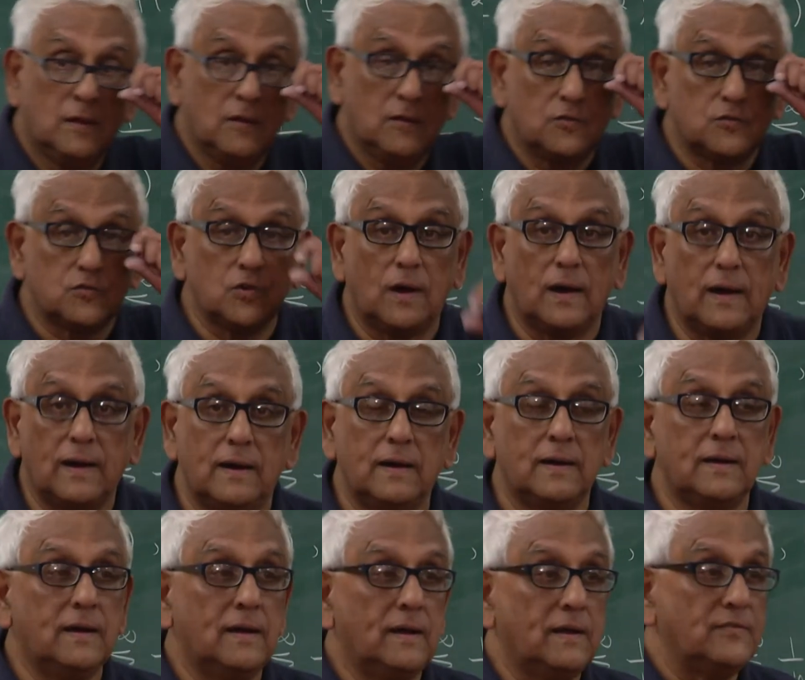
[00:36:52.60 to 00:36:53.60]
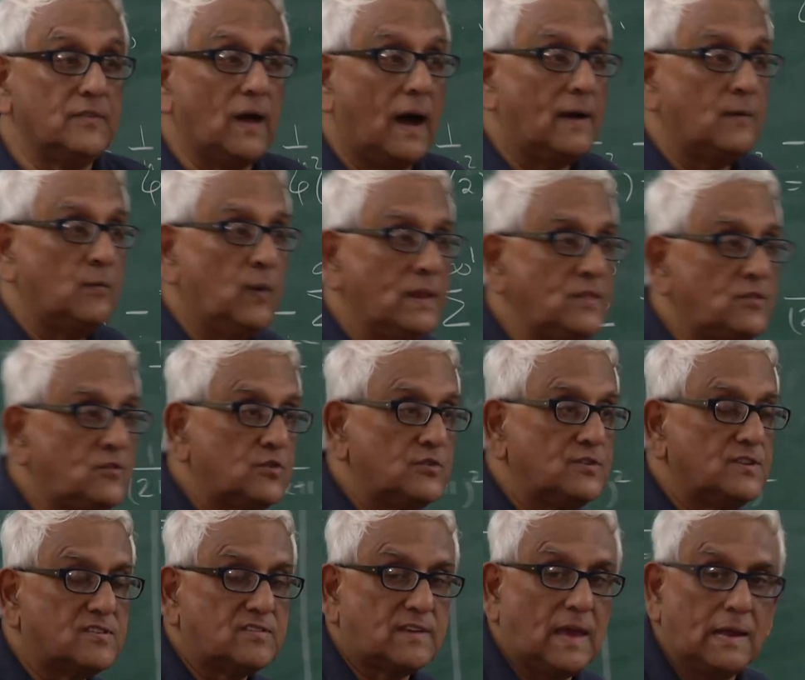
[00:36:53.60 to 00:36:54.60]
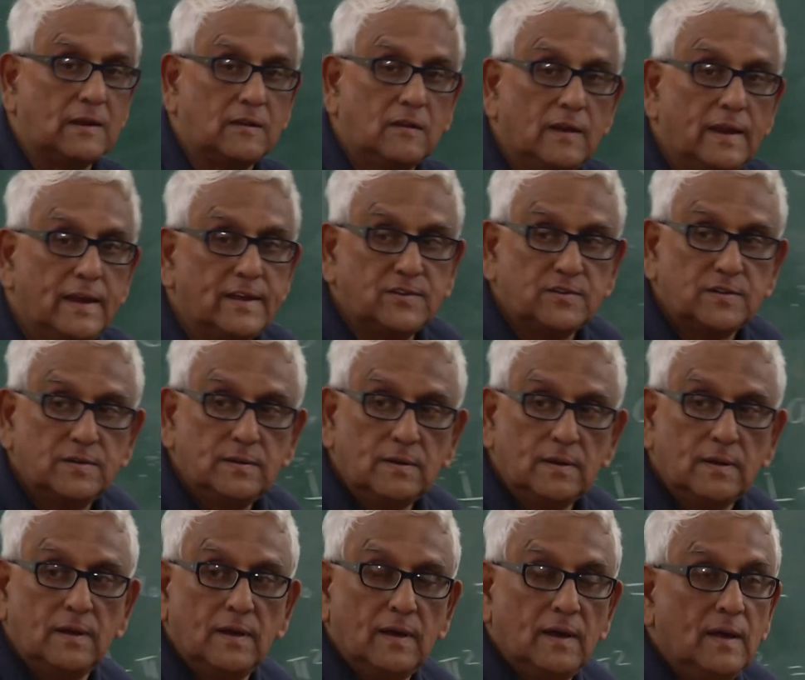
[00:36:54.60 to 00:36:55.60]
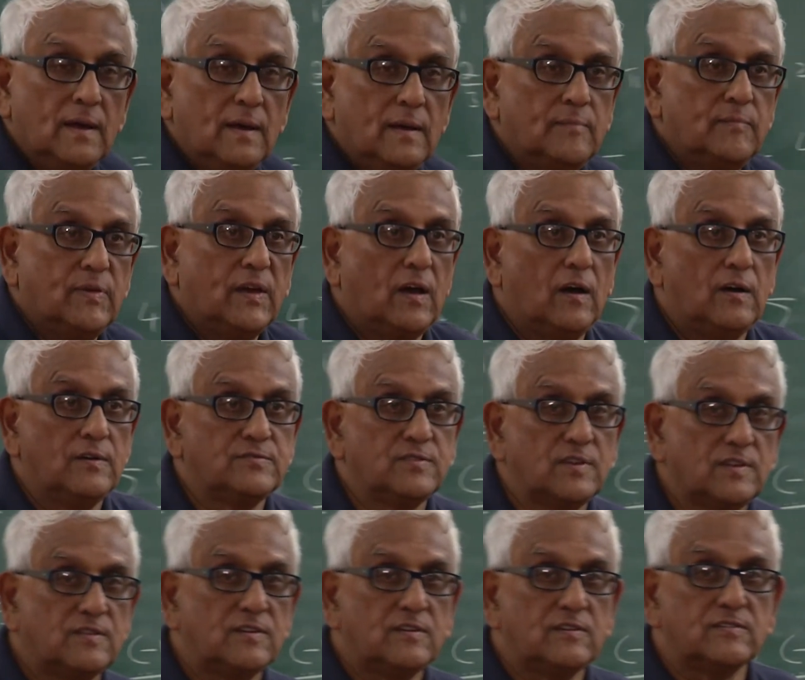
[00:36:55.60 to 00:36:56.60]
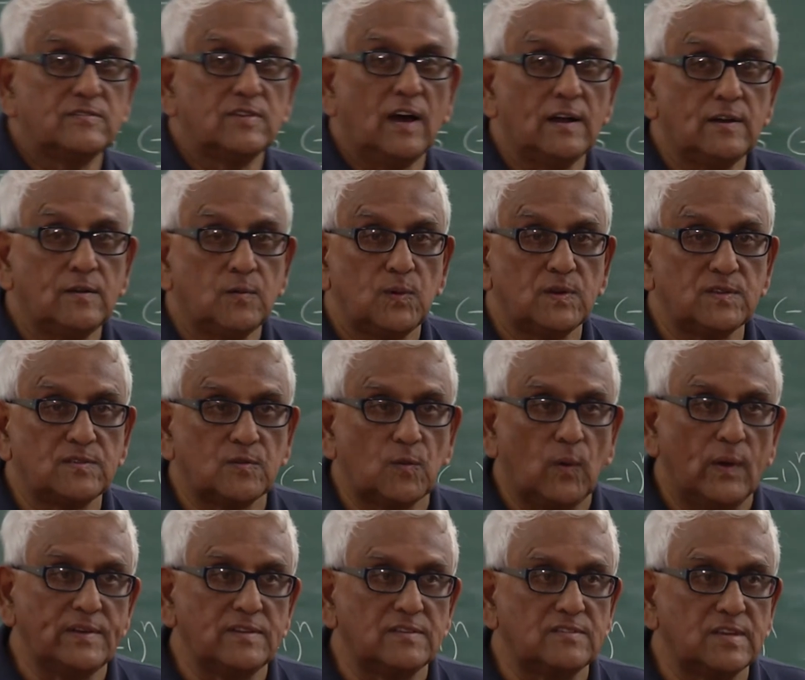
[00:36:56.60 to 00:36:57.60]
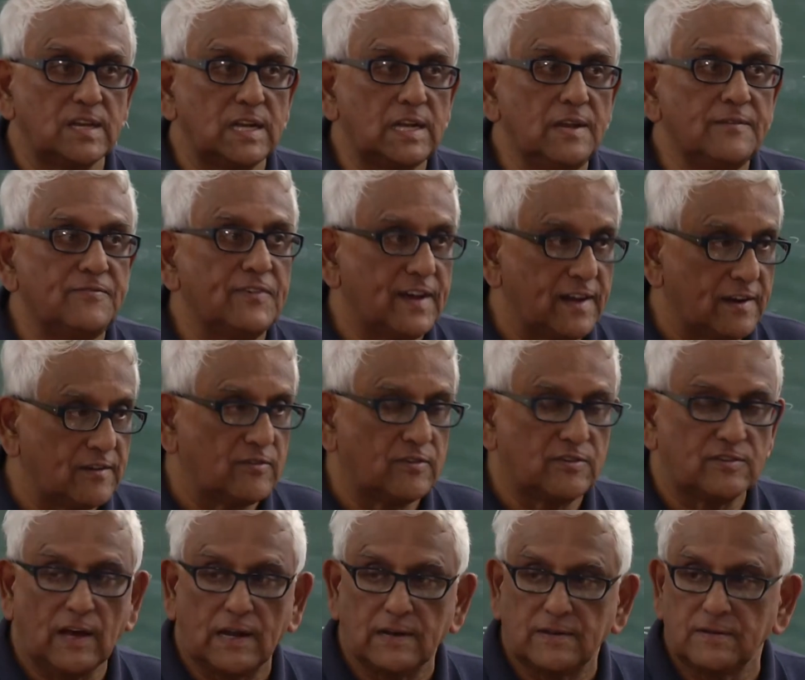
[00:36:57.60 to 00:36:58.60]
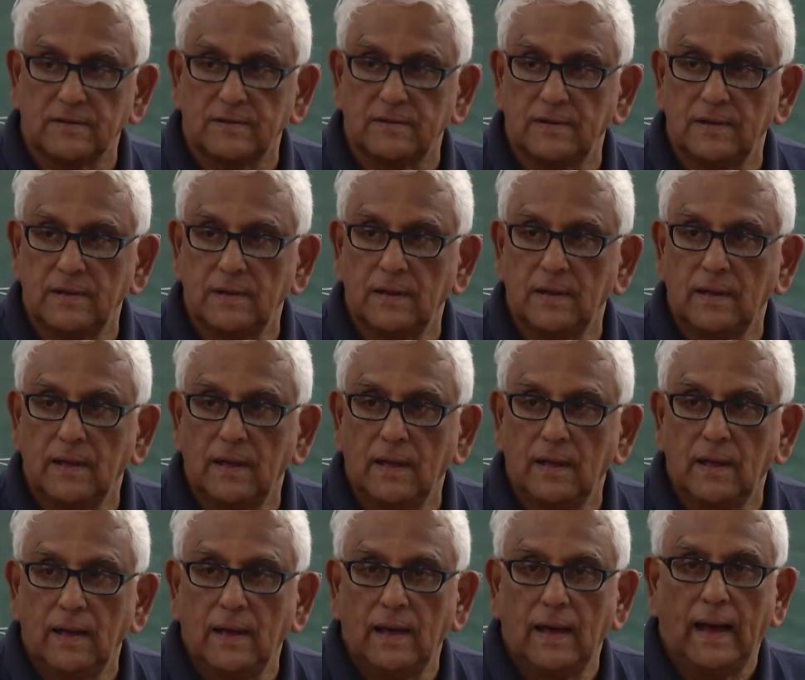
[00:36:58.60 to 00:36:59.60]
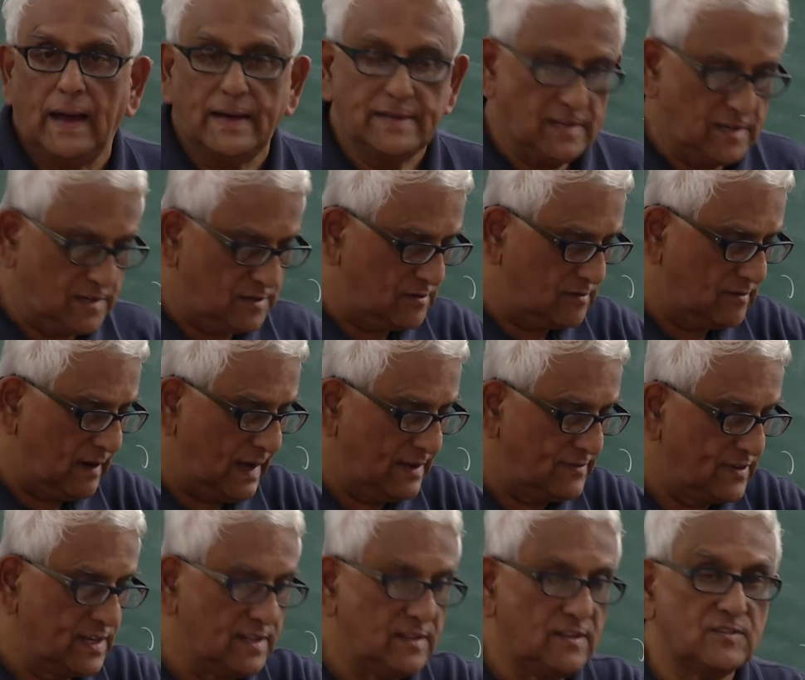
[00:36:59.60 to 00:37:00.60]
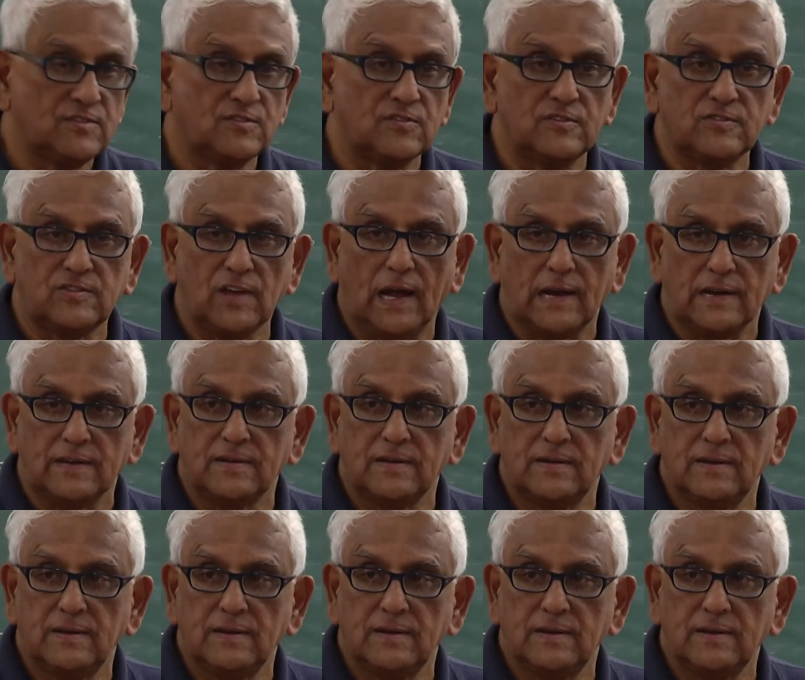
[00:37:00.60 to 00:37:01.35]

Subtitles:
So I went through this calculation because the result was quite a significant result. And in deriving this result,